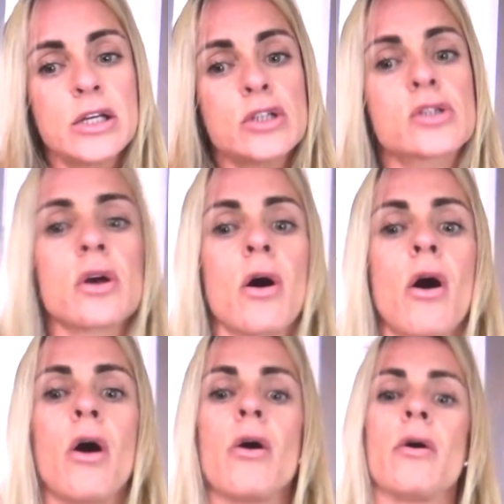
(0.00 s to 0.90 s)

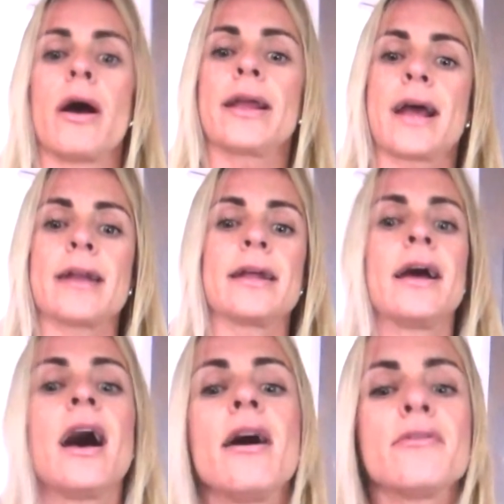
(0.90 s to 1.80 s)
So I kind of
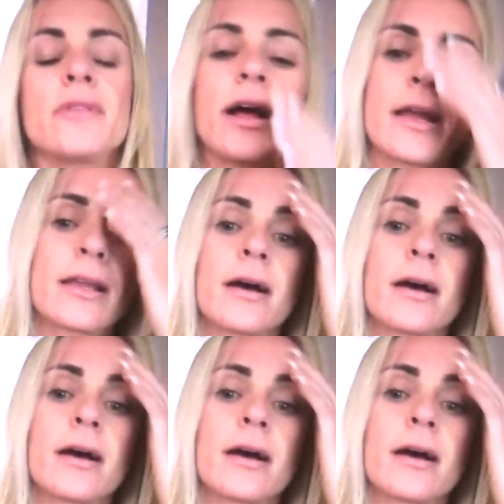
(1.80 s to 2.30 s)
have like,